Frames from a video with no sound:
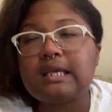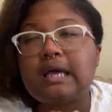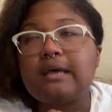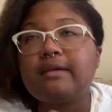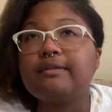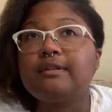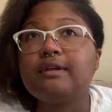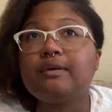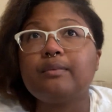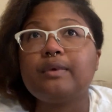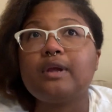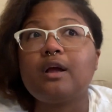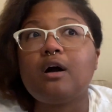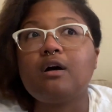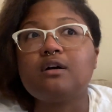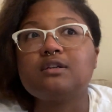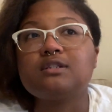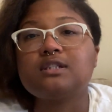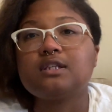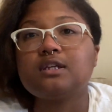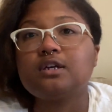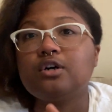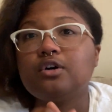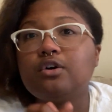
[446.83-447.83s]
Then we
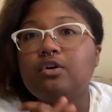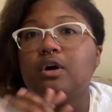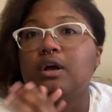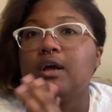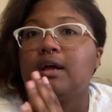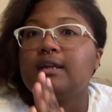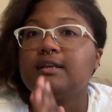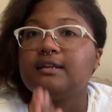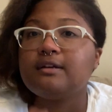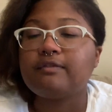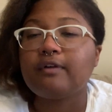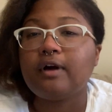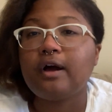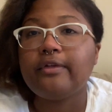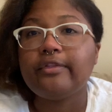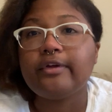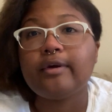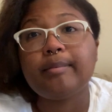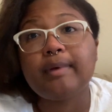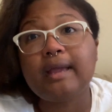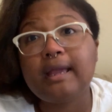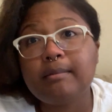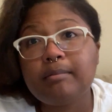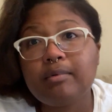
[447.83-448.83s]
also define their
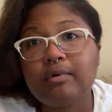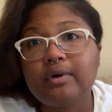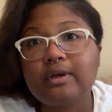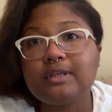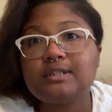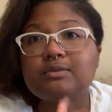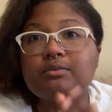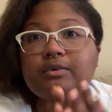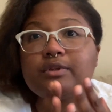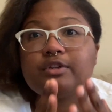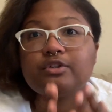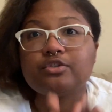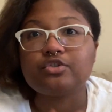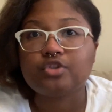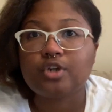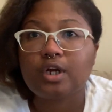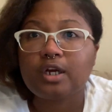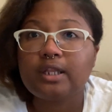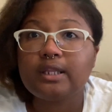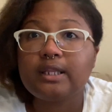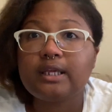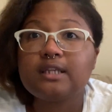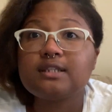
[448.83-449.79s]
pain points, what they're struggling.